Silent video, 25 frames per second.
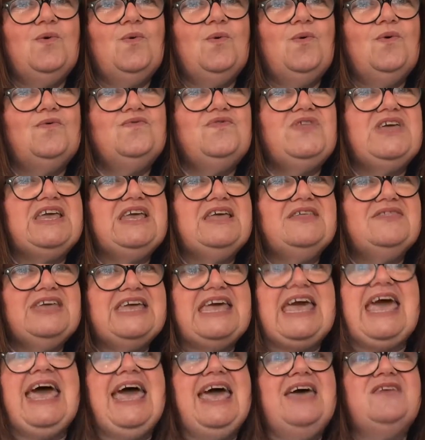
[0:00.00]
The
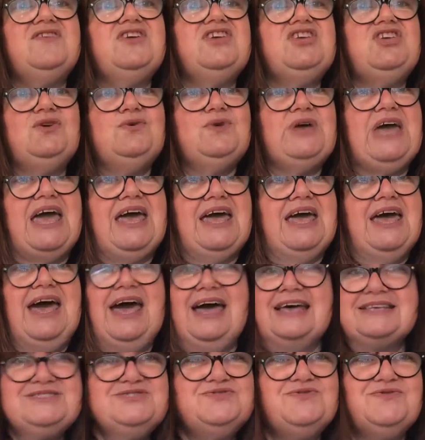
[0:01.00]
care that you get
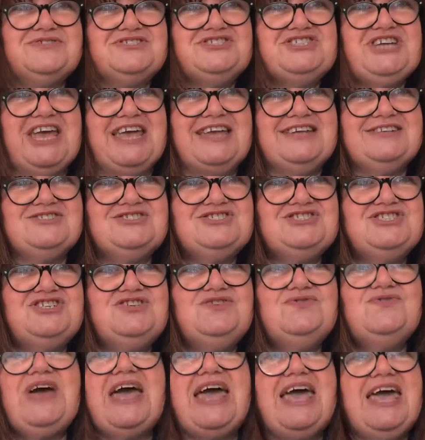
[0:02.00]
has not changed.
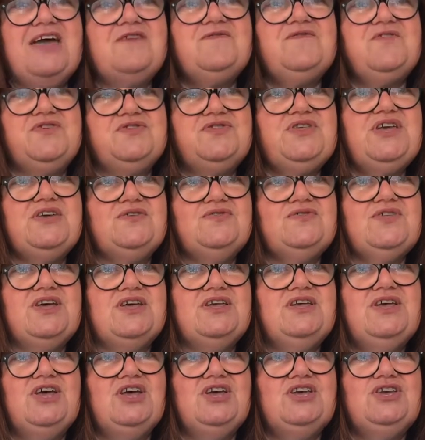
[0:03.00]
Everything
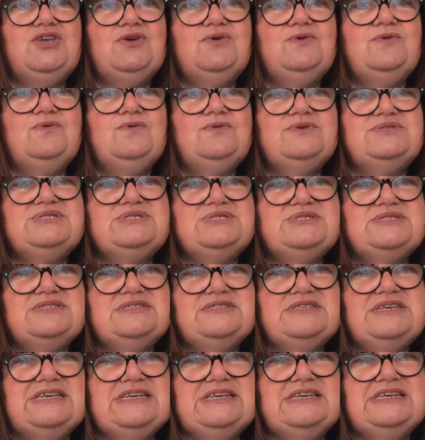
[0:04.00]
that you would,
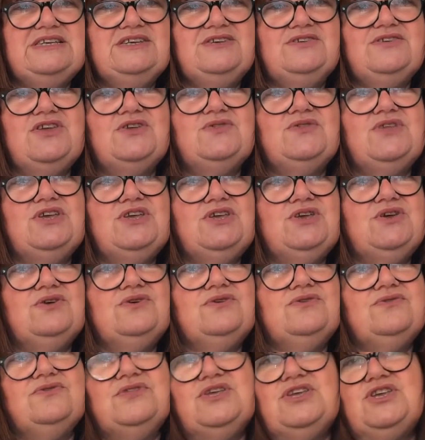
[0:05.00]
you know,
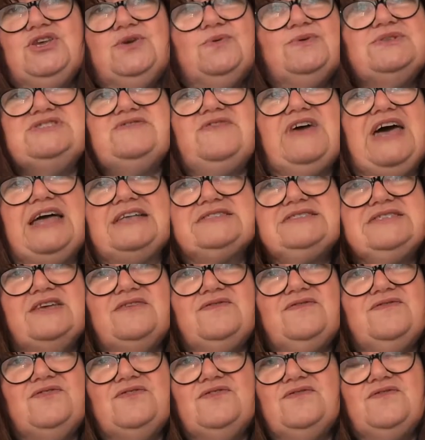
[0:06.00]
that you would have had
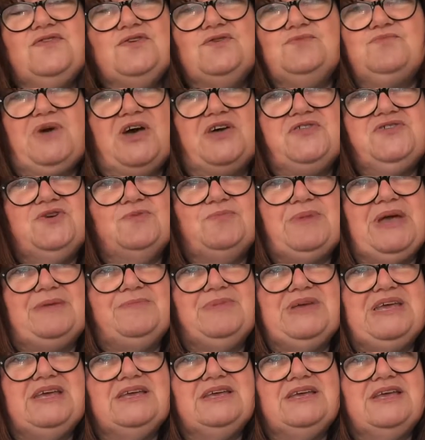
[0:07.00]
if you birthed your
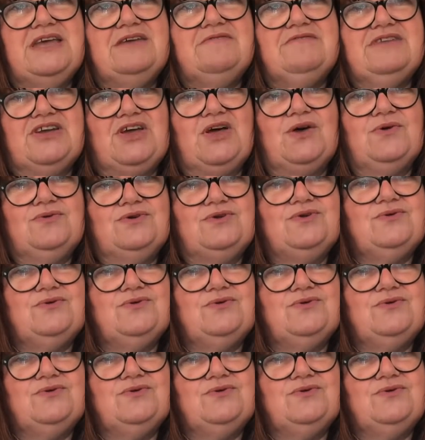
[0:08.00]
baby a year ago, you're